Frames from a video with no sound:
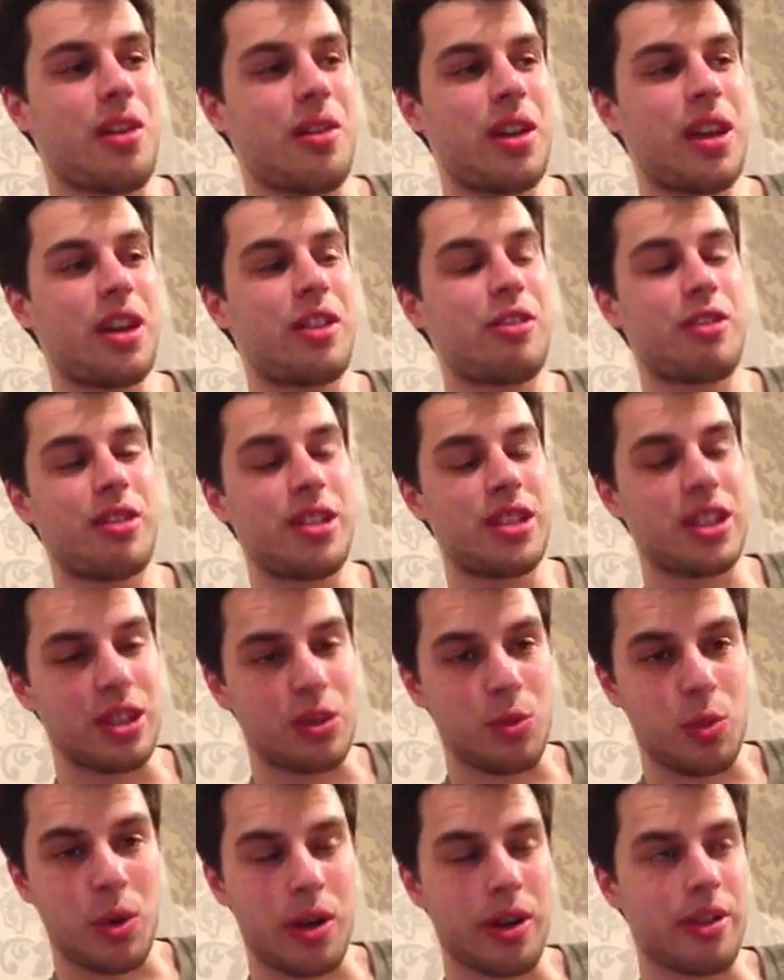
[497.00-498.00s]
increase
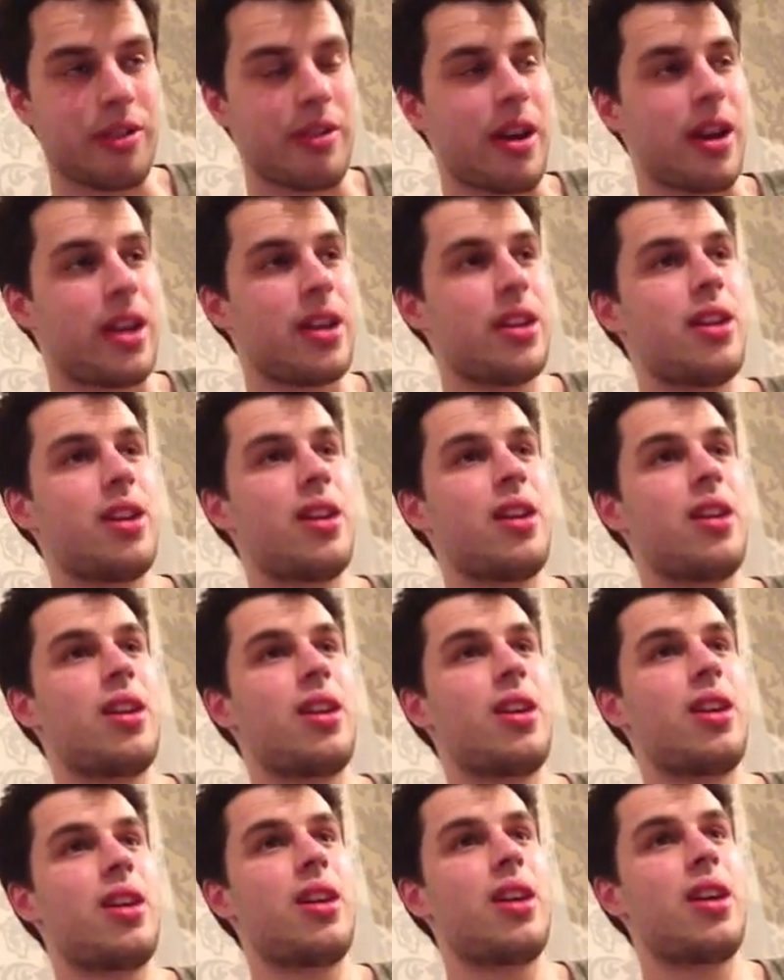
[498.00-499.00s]
his work rate.
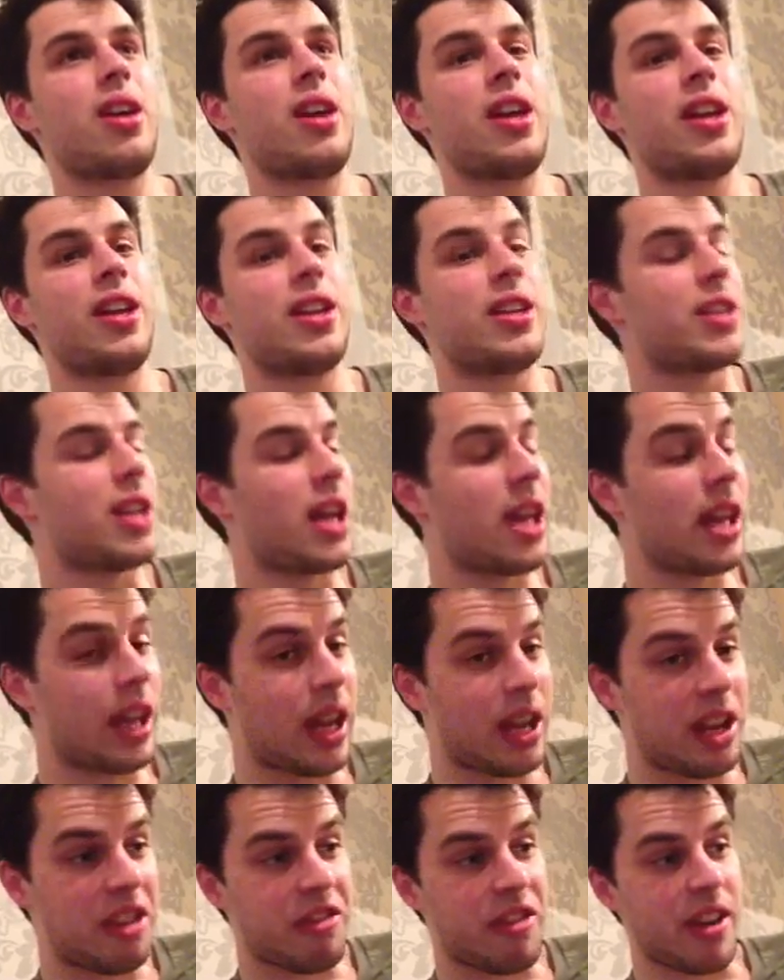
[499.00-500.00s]
He didn't take
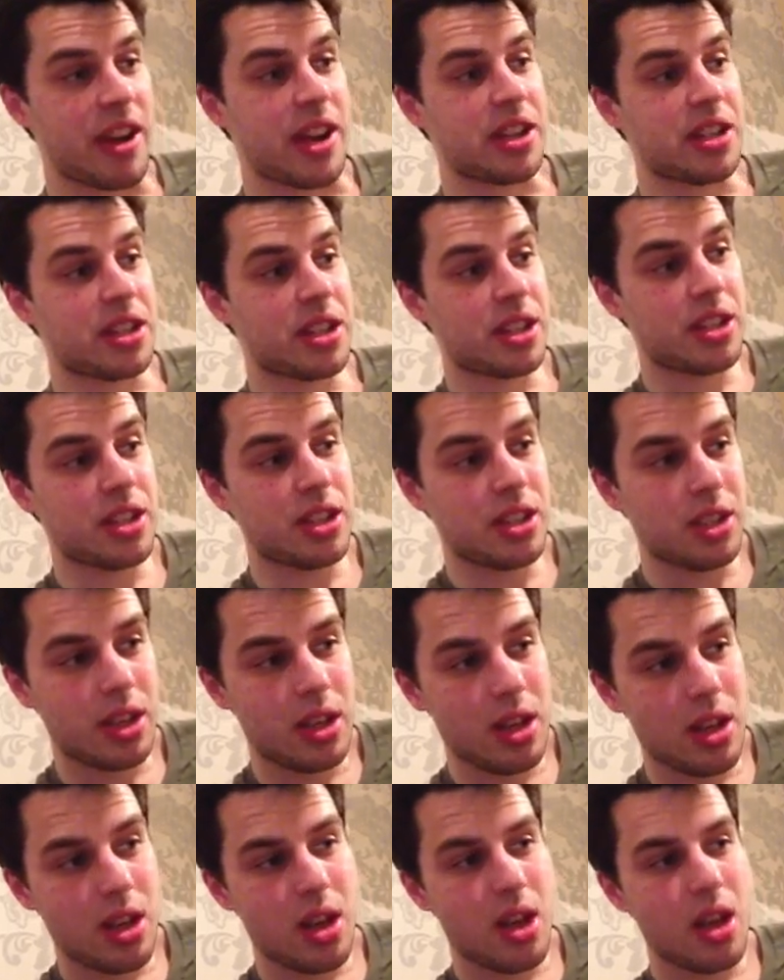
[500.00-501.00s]
any risks.
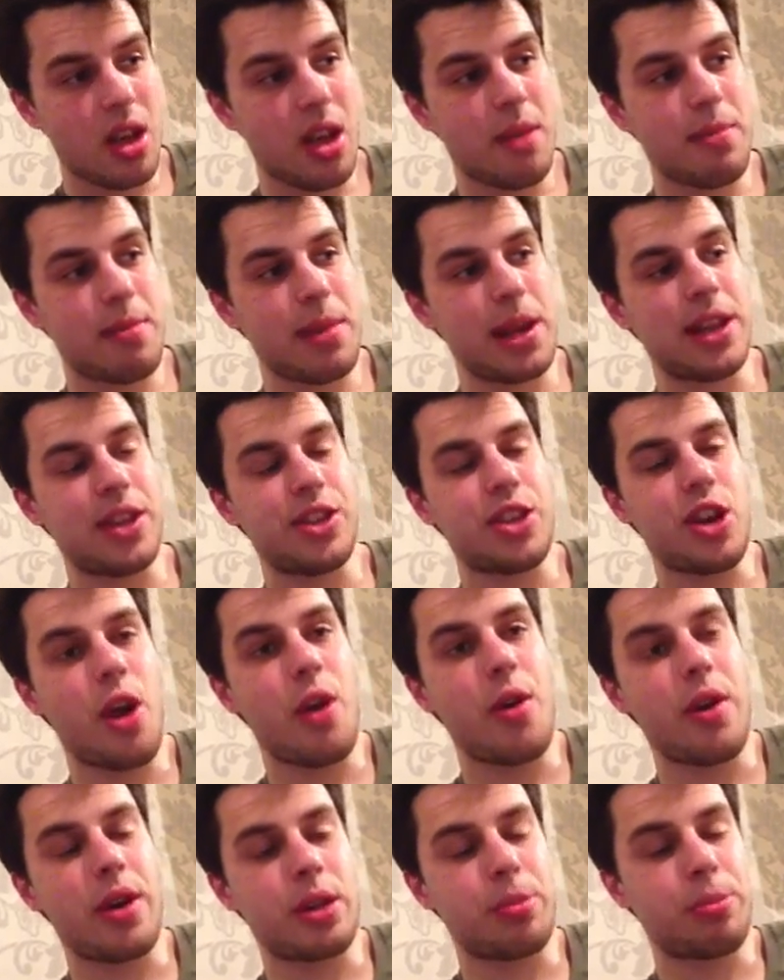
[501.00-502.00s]
Billy
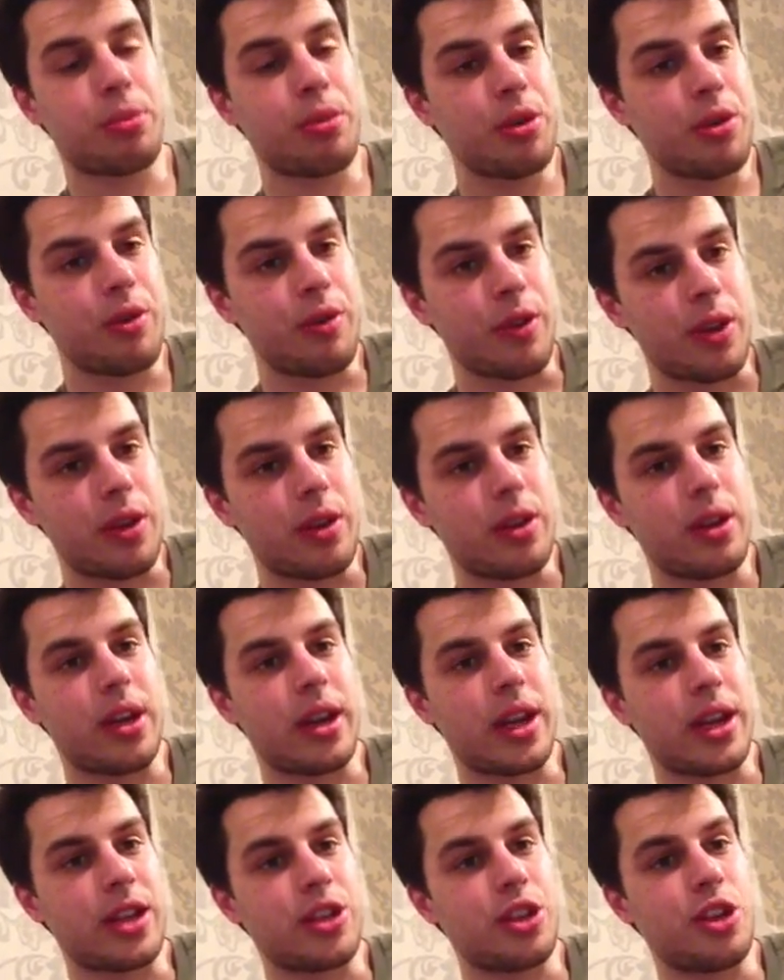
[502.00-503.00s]
Joe has proven
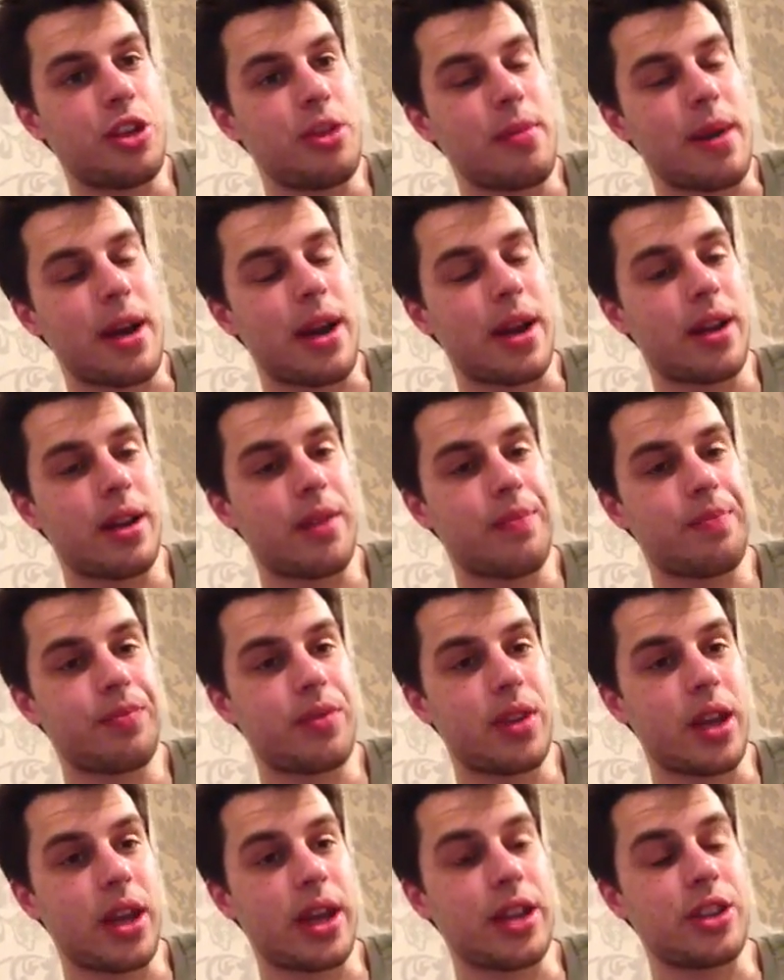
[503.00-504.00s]
against Eubank,
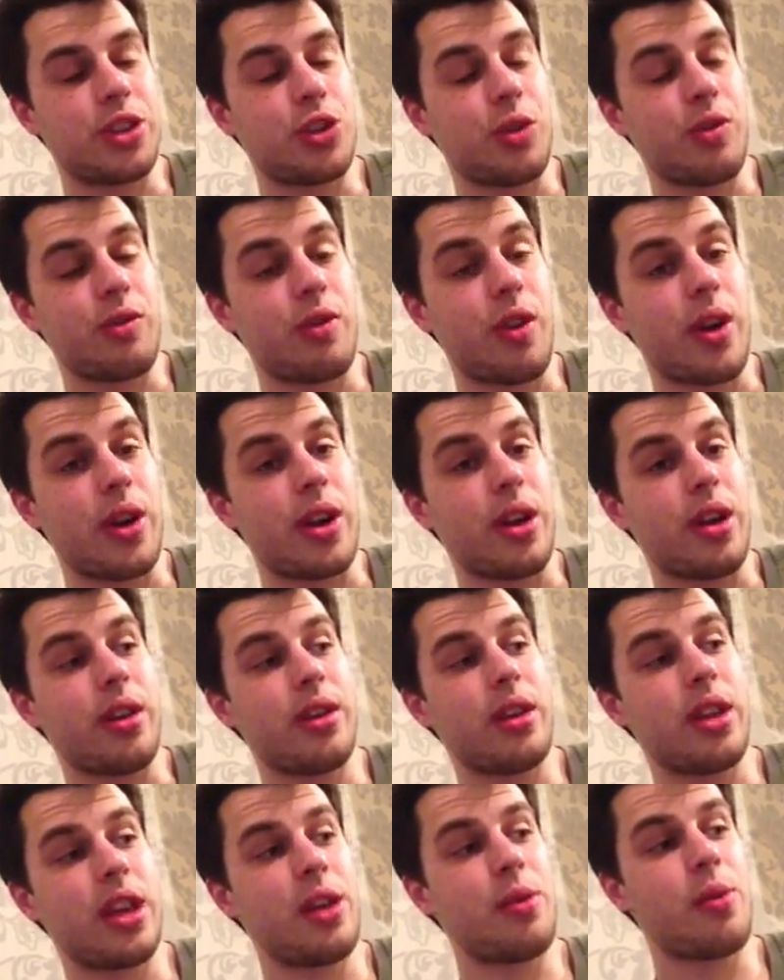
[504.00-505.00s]
against John Ryder,
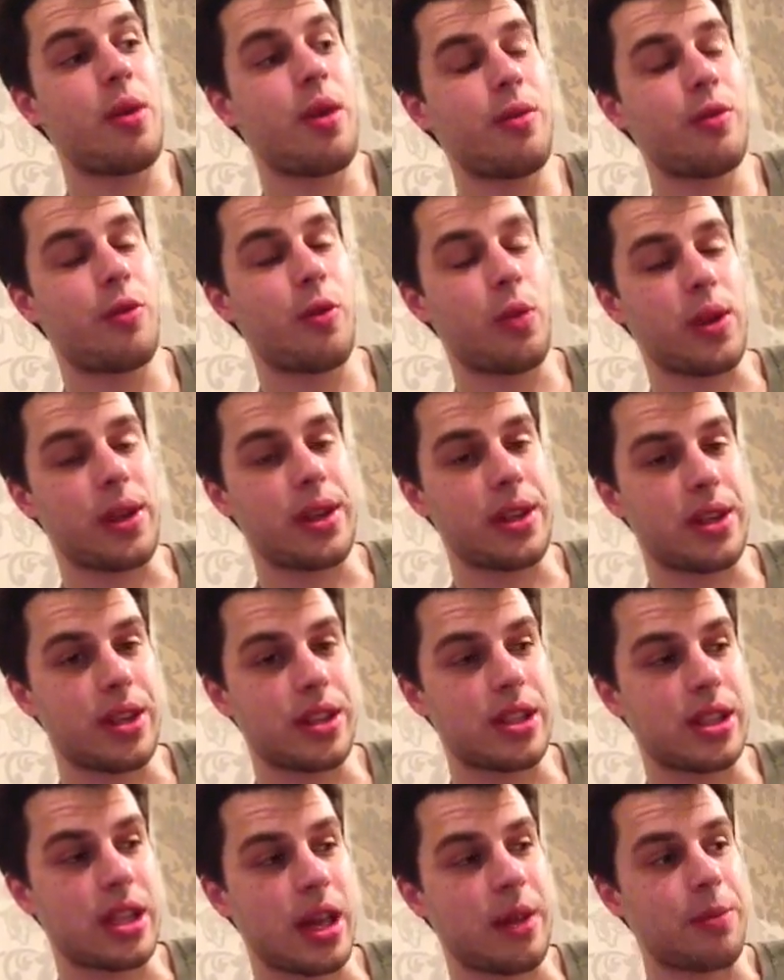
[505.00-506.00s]
that he won't fall into the
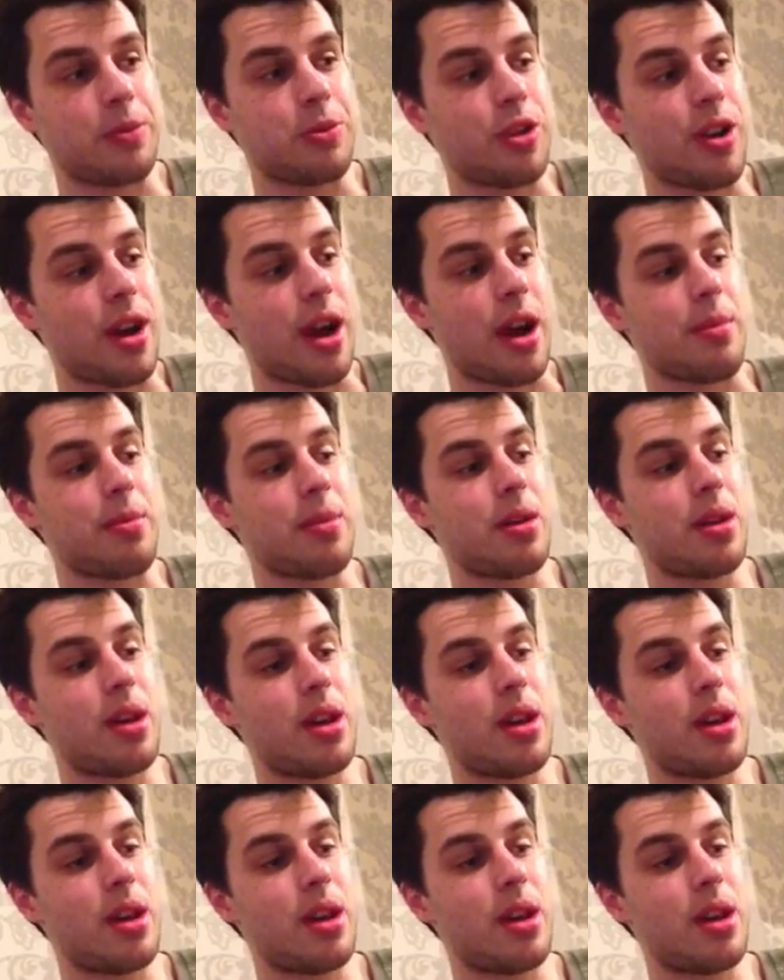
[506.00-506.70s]
same trap.